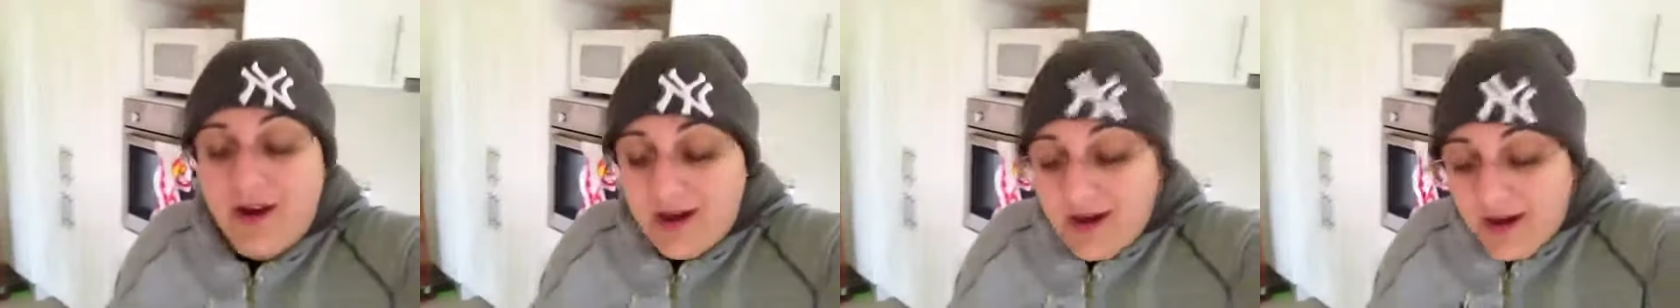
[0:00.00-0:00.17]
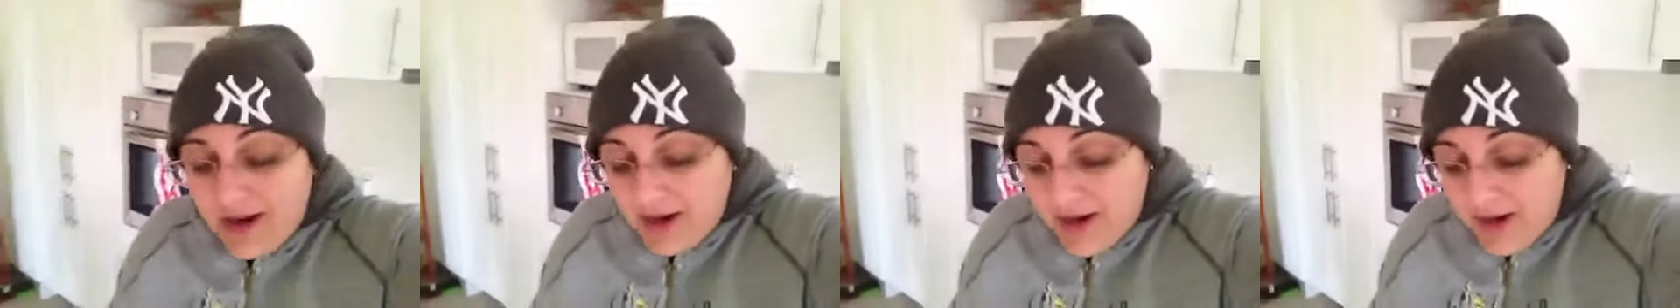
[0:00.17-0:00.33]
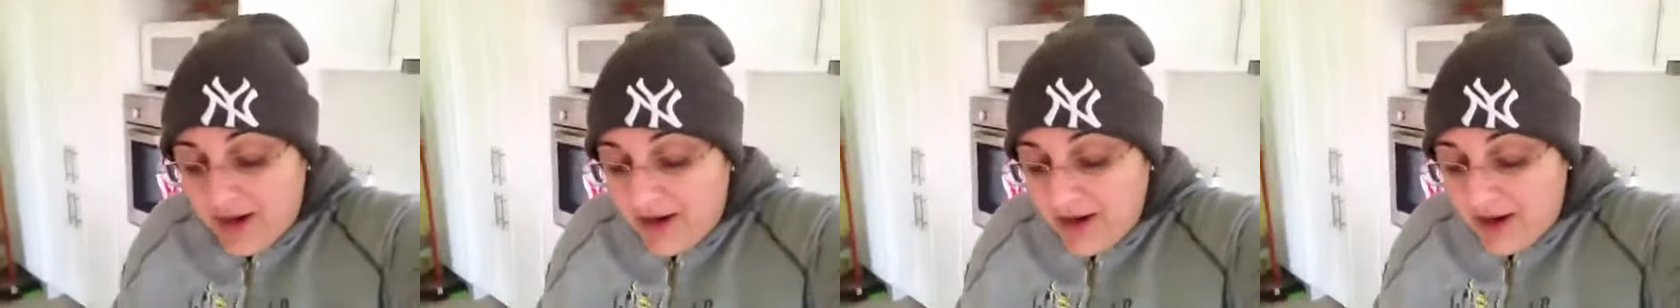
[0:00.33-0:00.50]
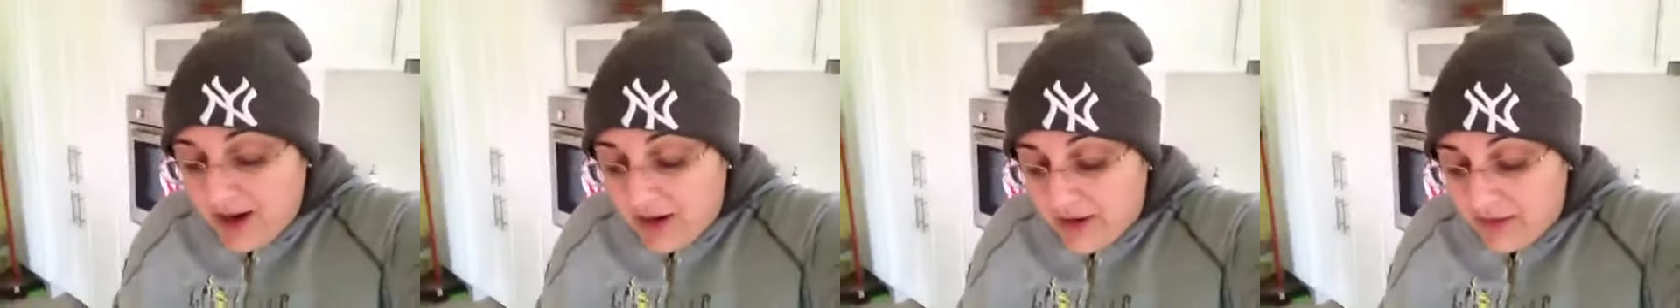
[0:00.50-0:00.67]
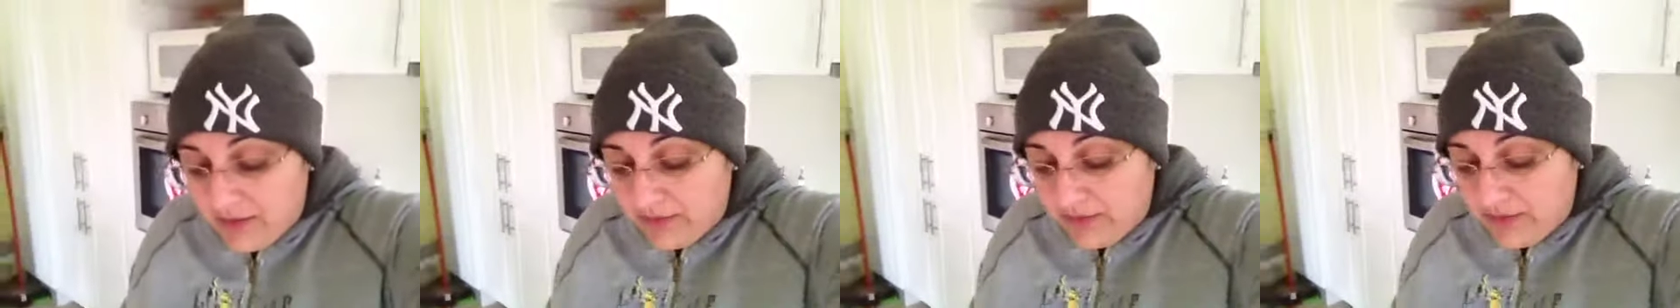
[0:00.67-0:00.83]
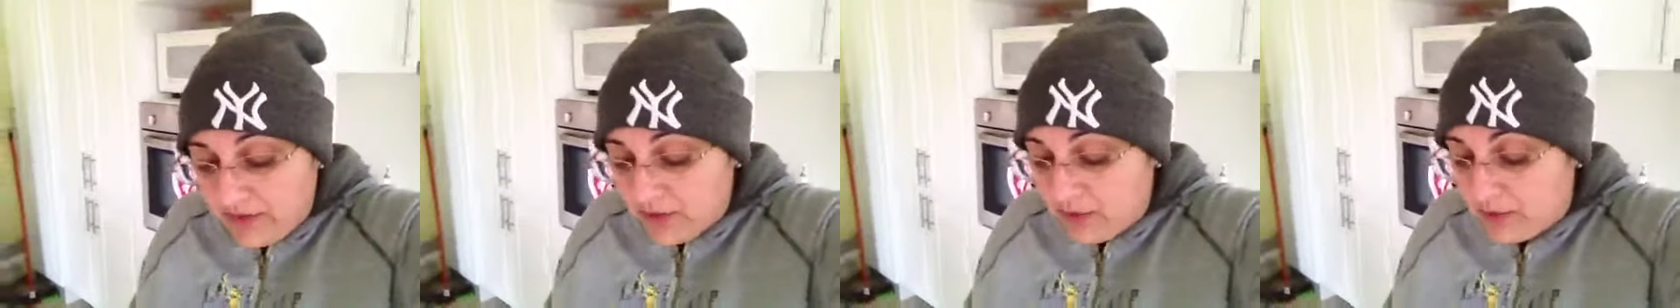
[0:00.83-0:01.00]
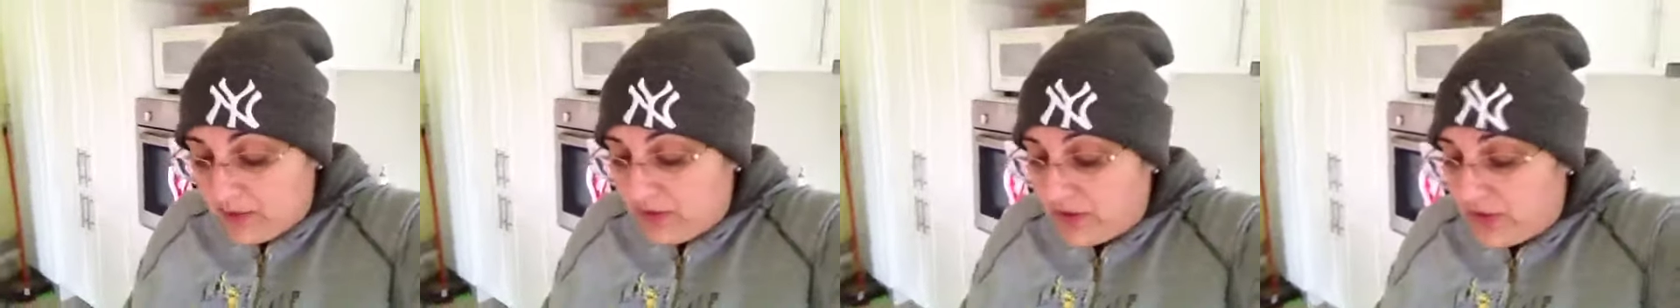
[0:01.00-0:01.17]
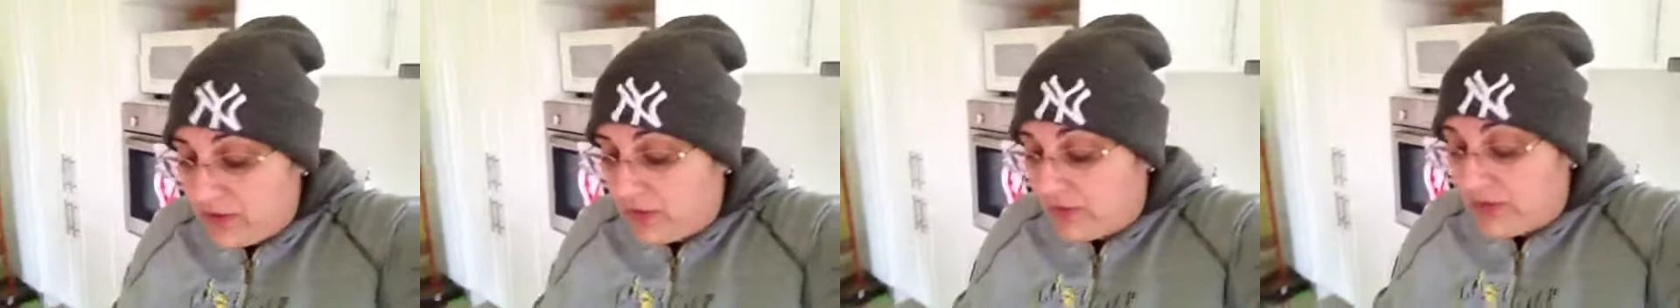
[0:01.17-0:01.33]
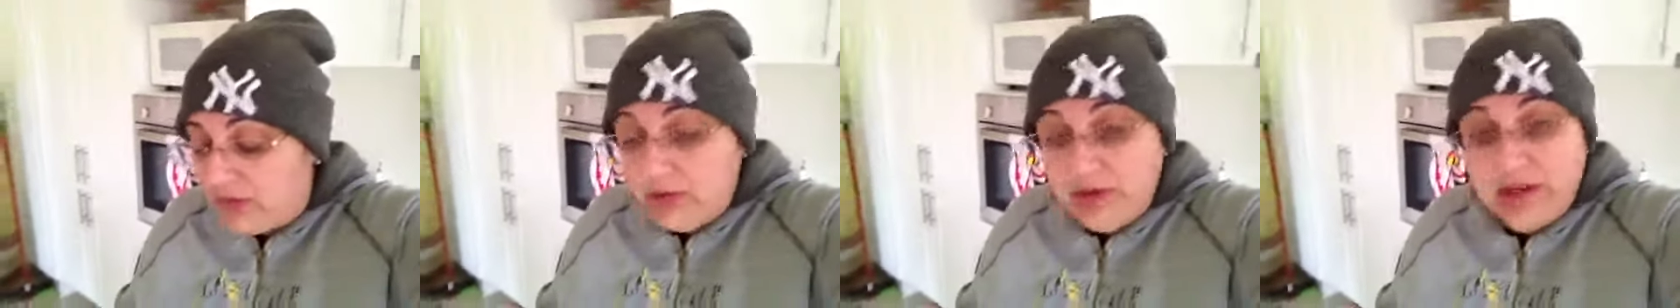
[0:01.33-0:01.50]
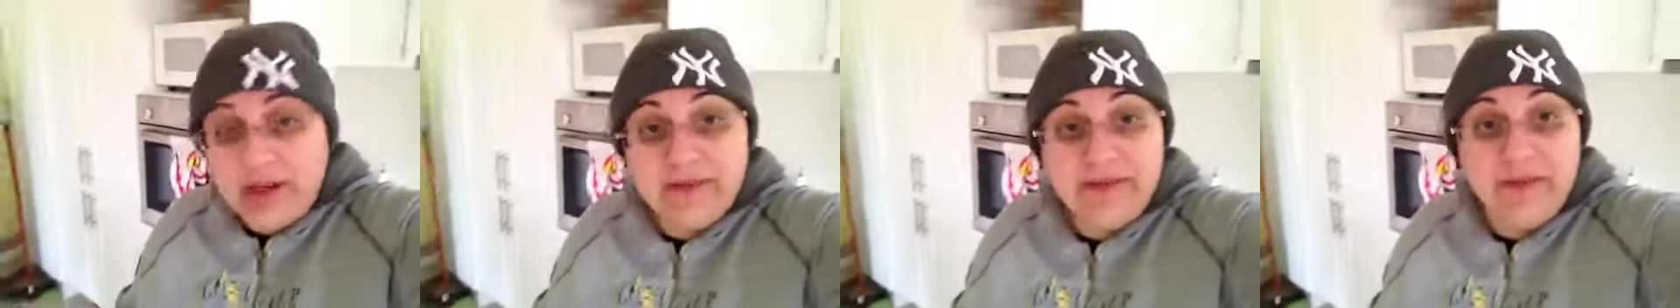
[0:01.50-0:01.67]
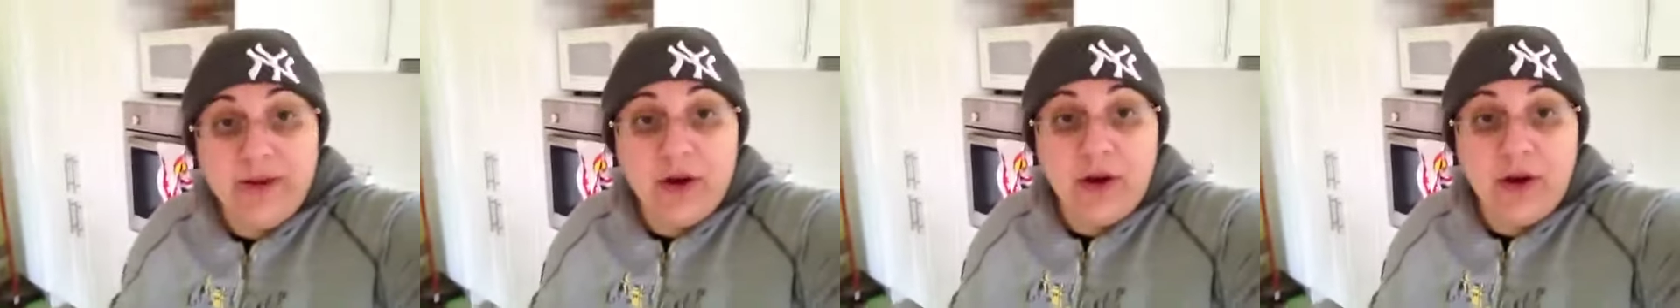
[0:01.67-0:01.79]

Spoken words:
I just wanted to do a quick